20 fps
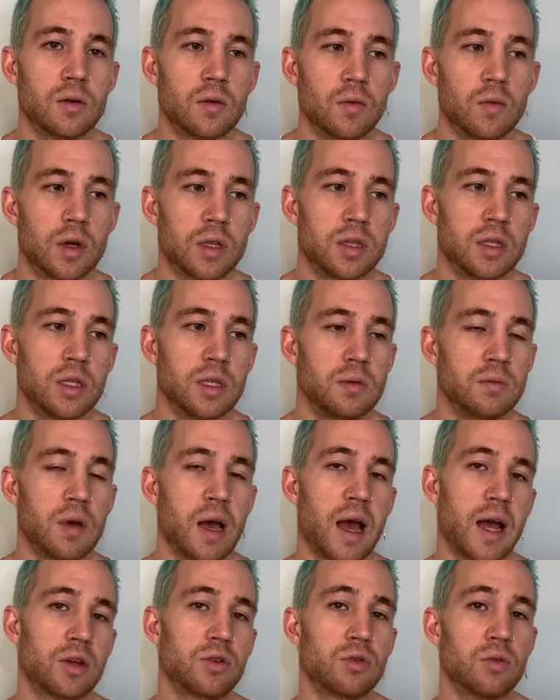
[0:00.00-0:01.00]
what the
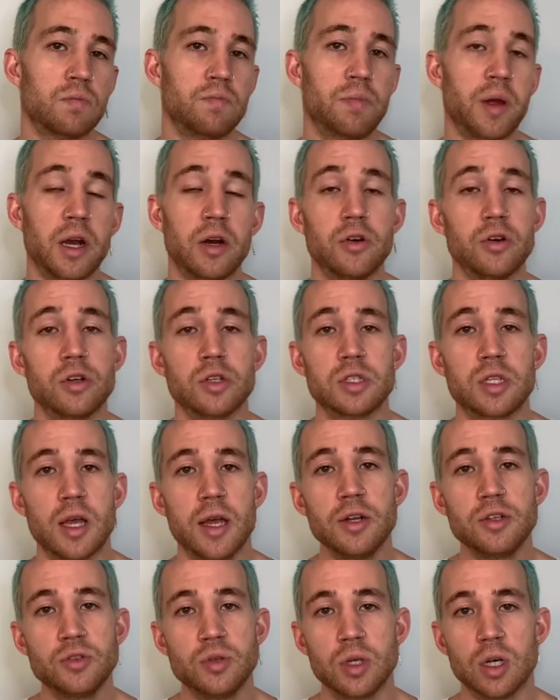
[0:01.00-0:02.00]
actual barriers to
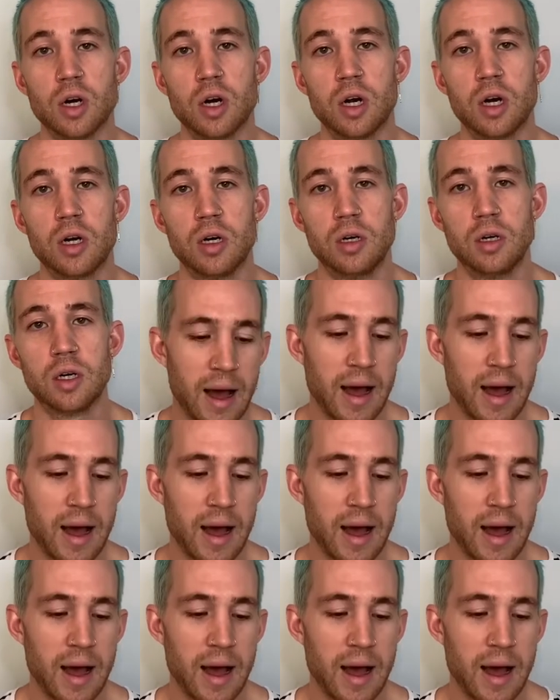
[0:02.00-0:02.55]
entry are.